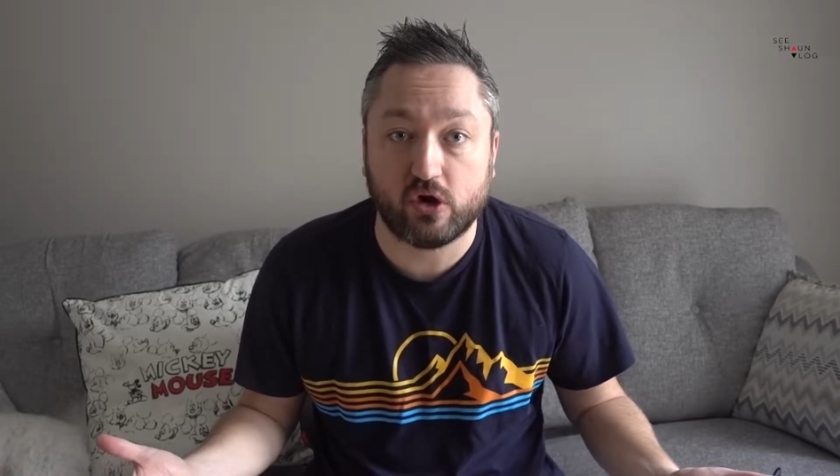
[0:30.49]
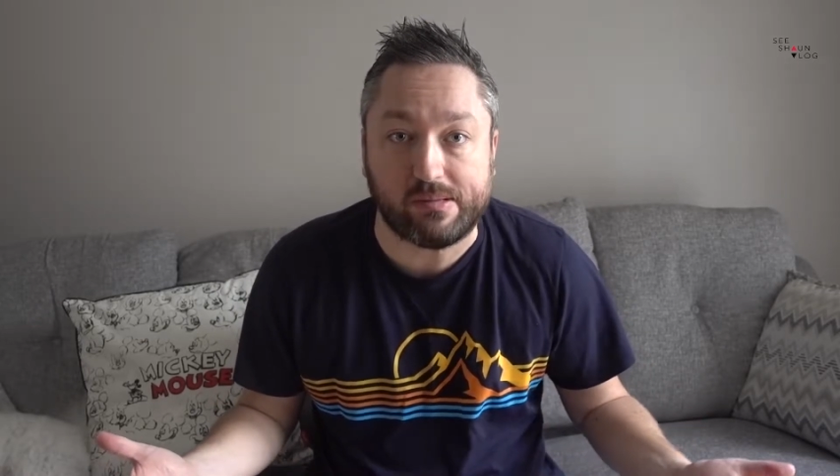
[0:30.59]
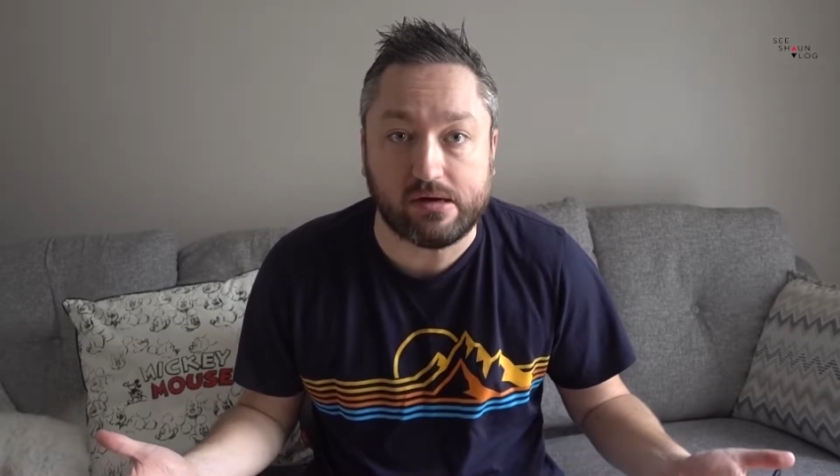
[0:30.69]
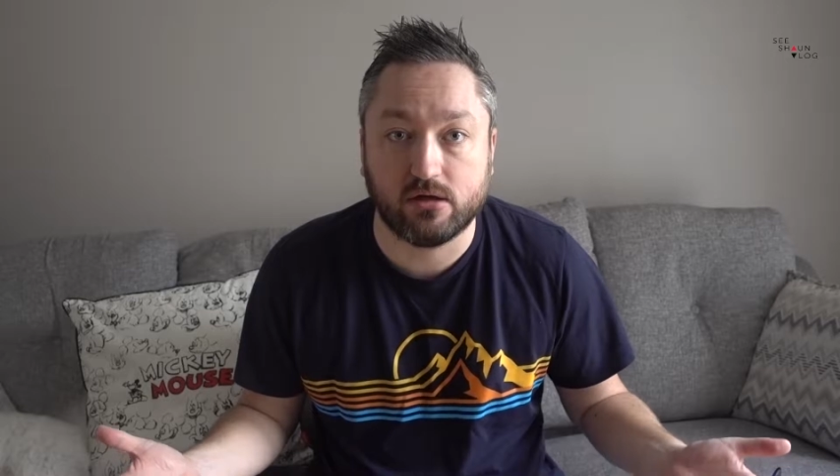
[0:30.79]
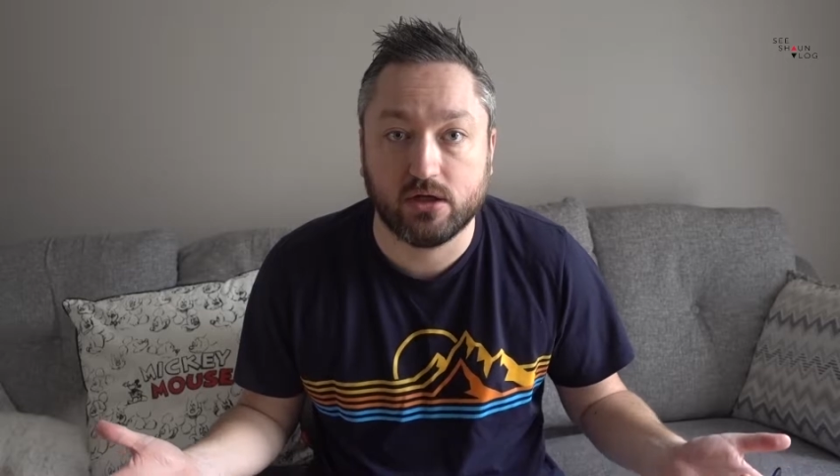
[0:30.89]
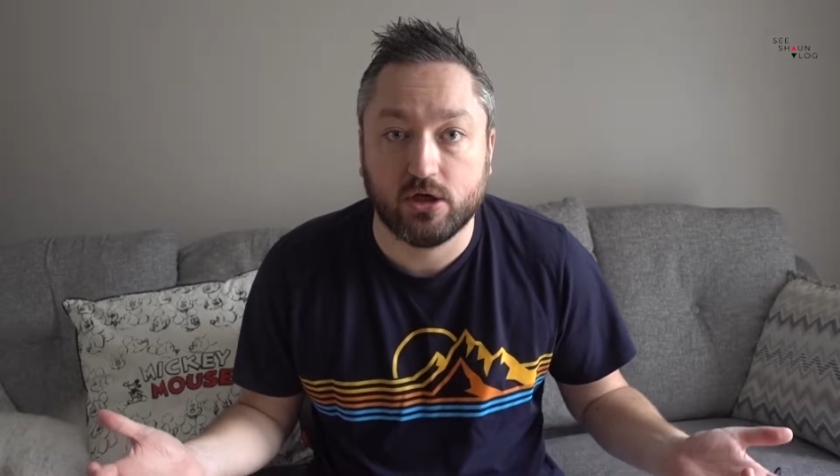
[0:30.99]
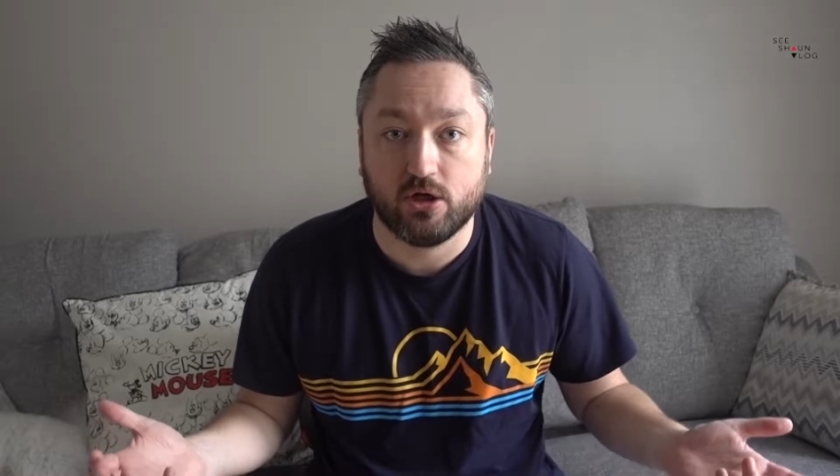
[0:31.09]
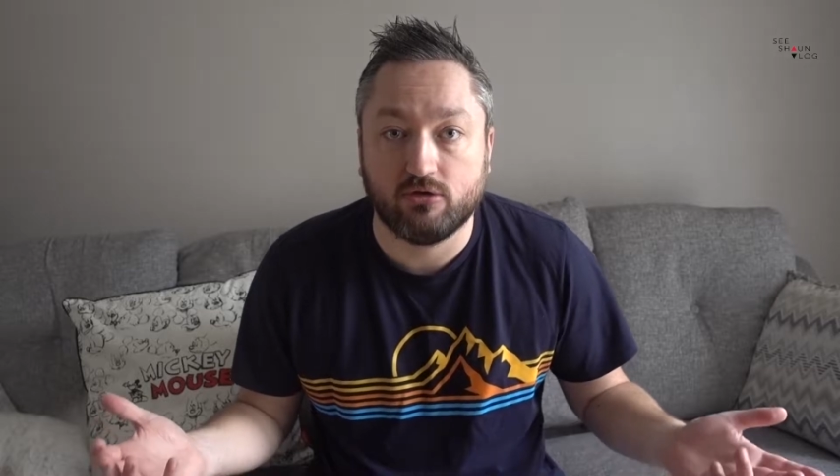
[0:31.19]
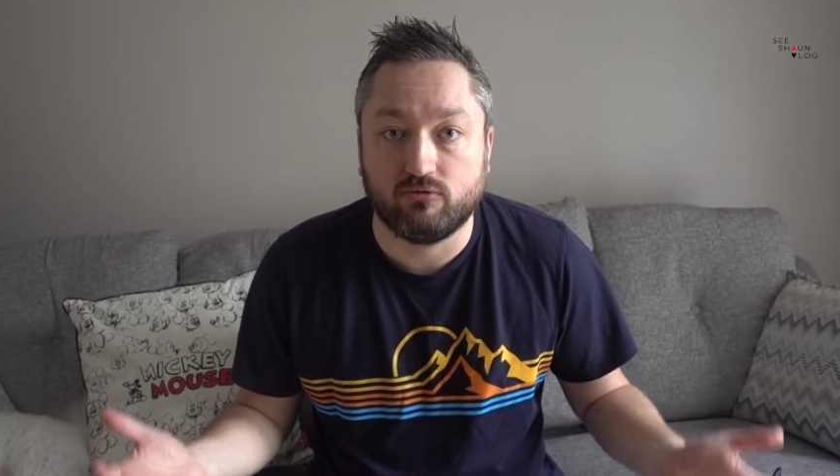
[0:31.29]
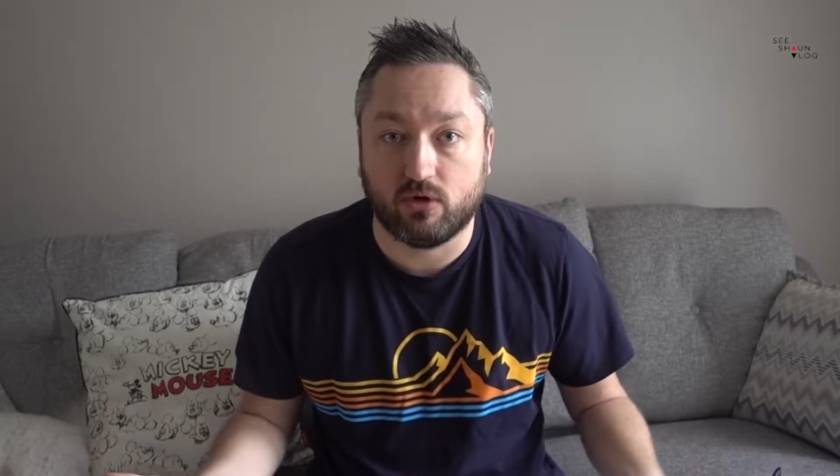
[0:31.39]
about
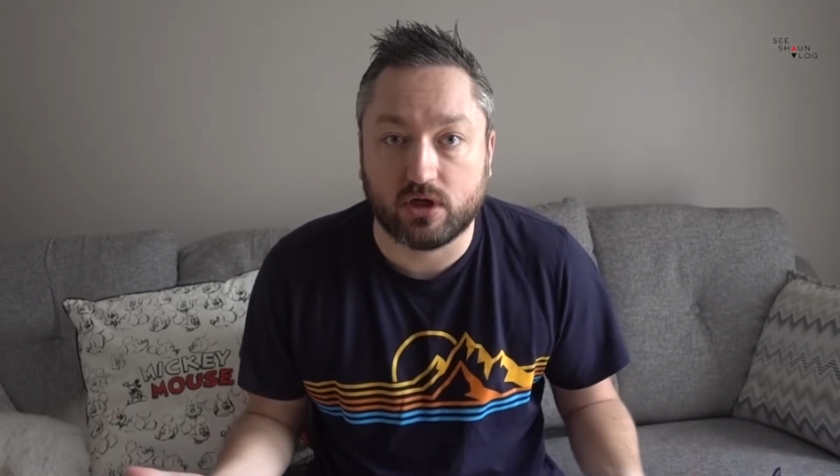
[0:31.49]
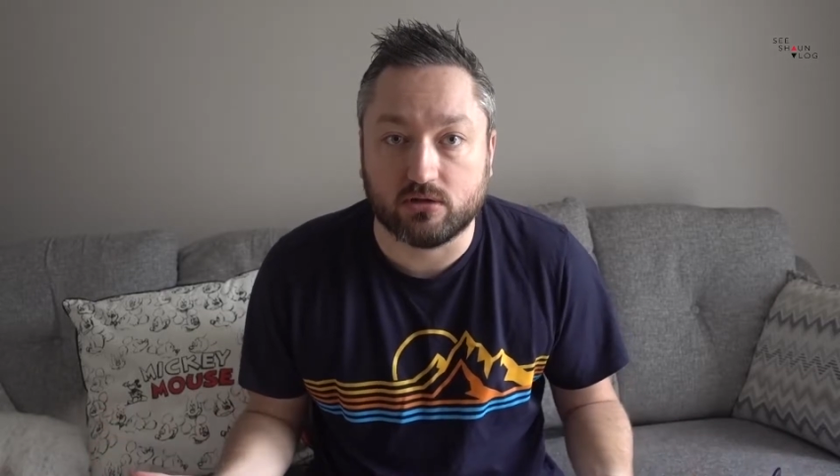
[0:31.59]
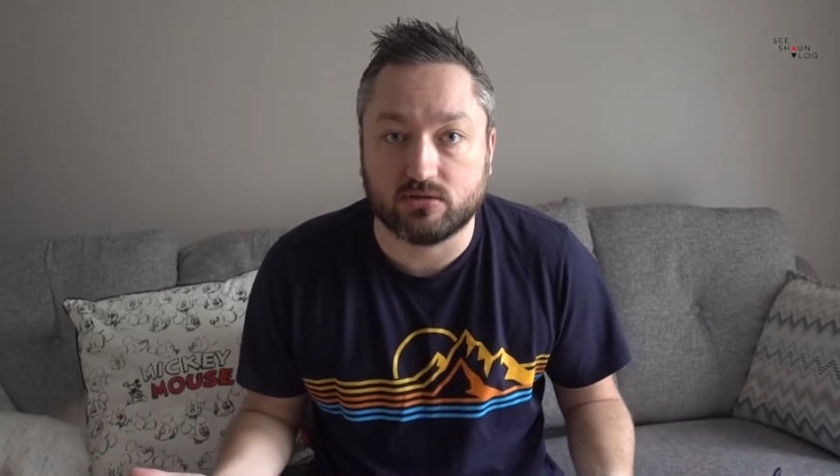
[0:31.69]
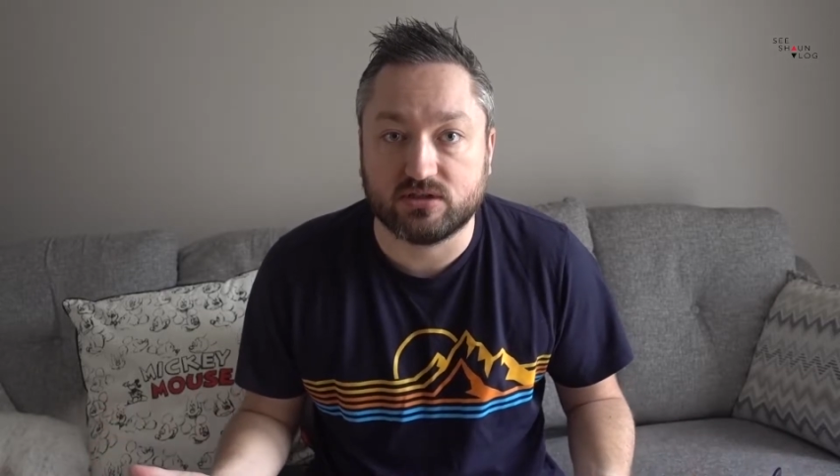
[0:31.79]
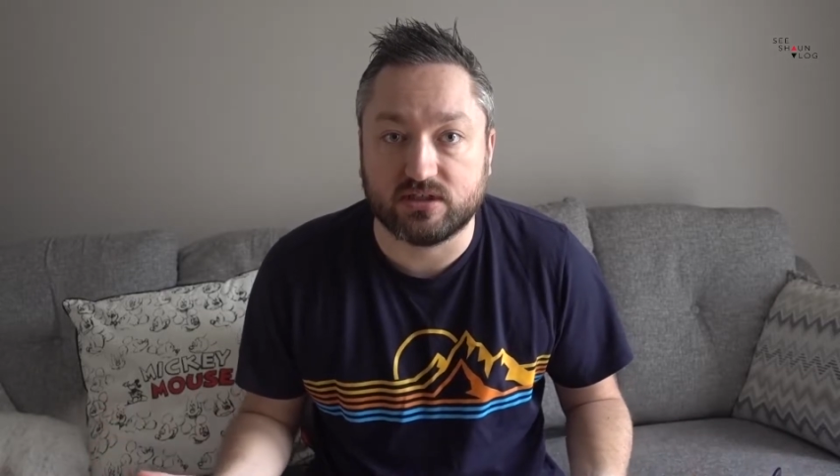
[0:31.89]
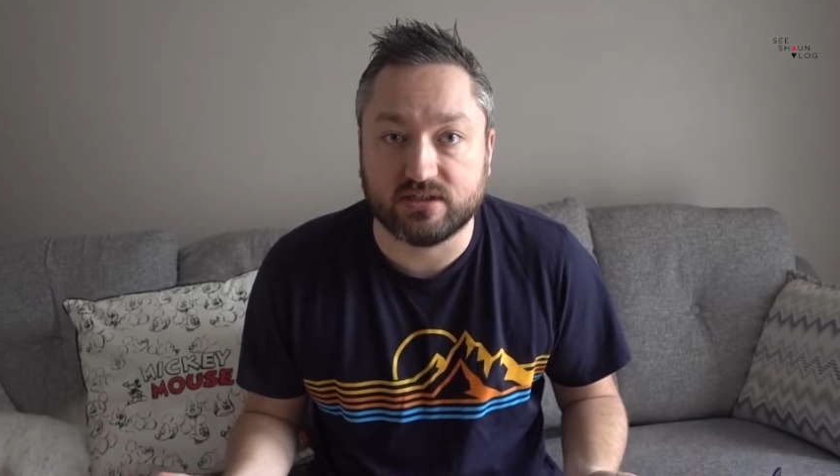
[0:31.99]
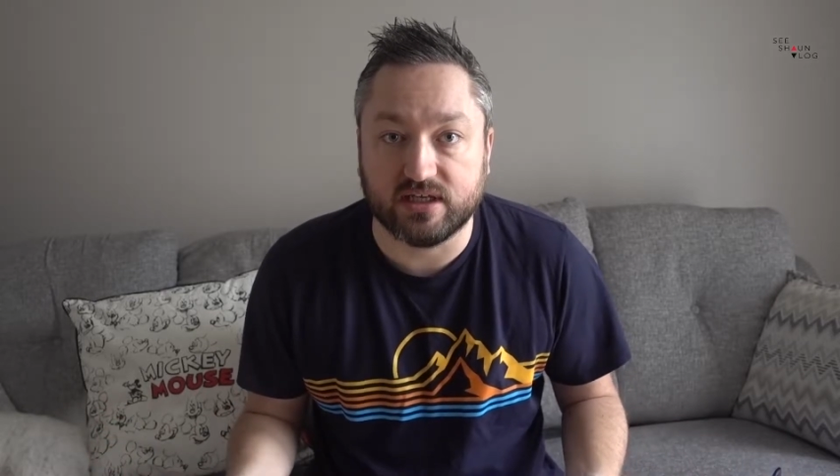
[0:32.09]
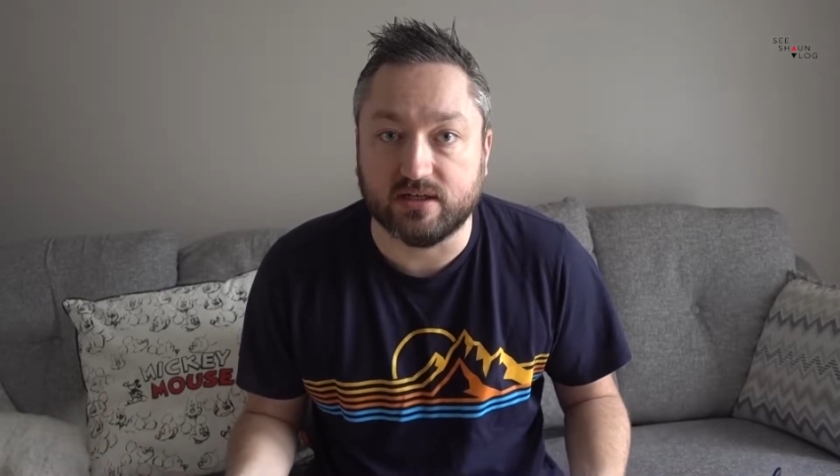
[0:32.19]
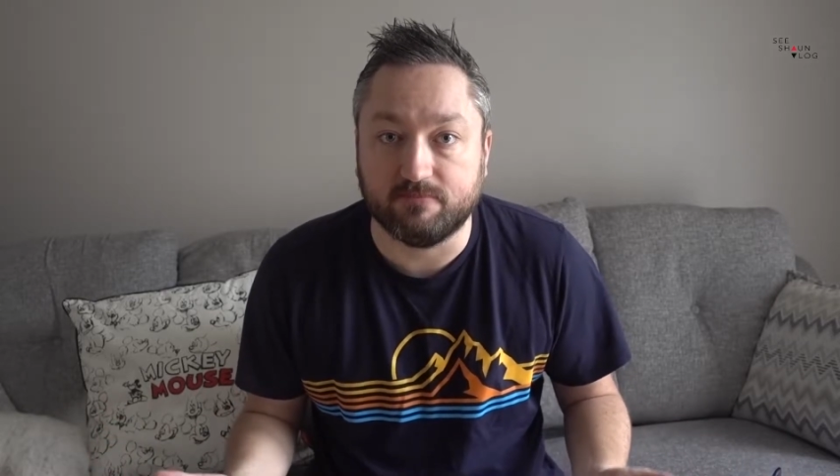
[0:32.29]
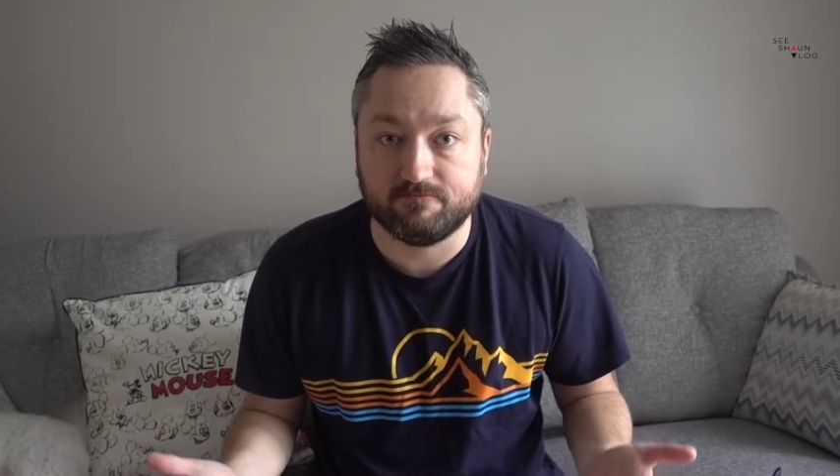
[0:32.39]
roller coasters
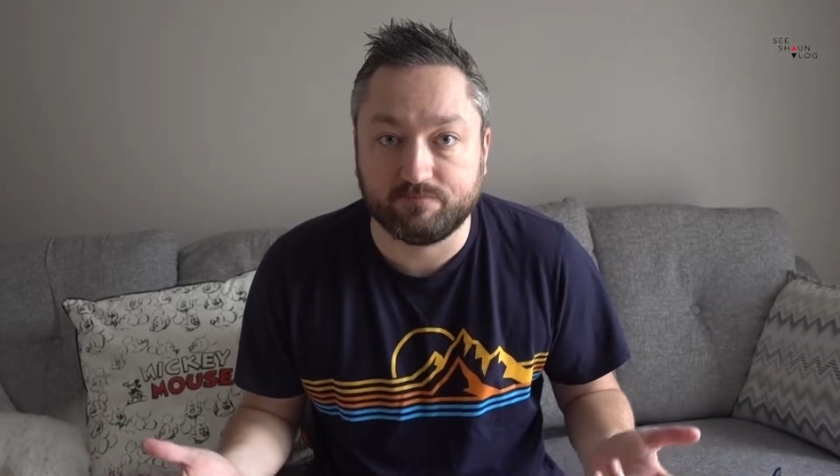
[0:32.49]
in